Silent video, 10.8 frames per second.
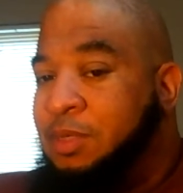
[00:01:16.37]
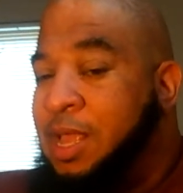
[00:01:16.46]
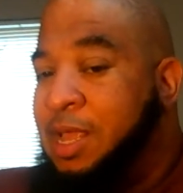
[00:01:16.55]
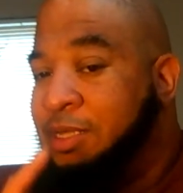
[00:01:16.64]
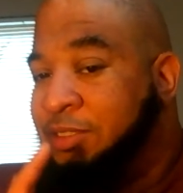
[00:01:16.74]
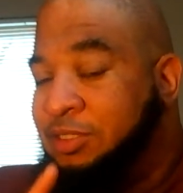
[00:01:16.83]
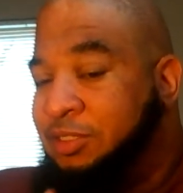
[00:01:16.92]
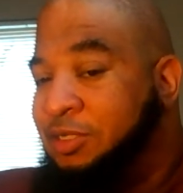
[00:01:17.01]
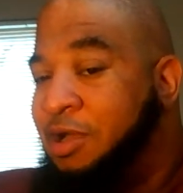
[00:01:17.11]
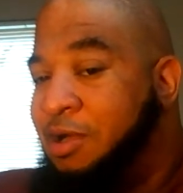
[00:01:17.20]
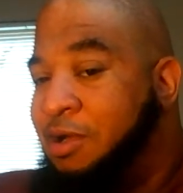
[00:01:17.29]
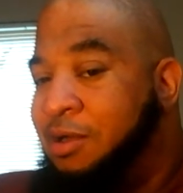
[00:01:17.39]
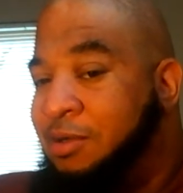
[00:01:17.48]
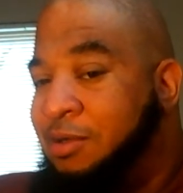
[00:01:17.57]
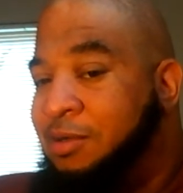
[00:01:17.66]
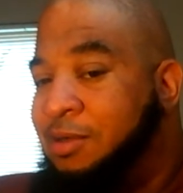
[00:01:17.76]
and
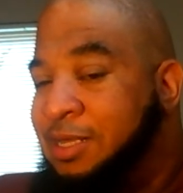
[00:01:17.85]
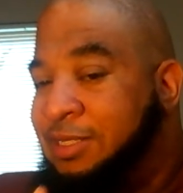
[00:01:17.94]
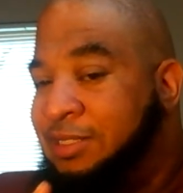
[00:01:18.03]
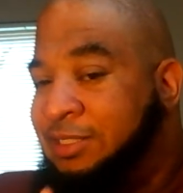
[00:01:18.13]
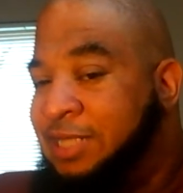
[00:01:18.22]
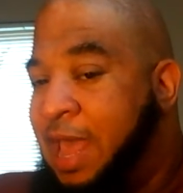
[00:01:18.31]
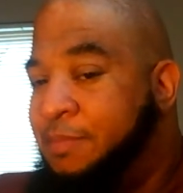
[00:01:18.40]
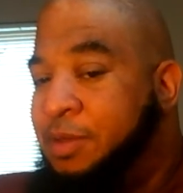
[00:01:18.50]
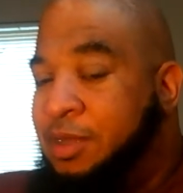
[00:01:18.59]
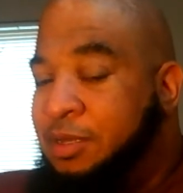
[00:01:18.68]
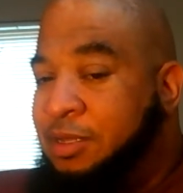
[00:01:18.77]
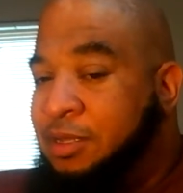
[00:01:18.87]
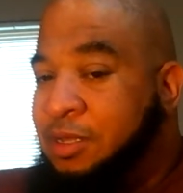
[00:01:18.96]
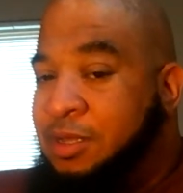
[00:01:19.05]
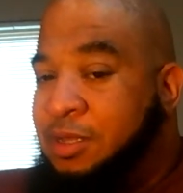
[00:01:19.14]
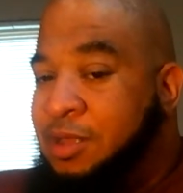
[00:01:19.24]
start tapping
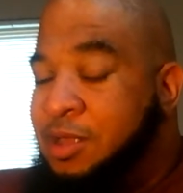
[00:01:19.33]
into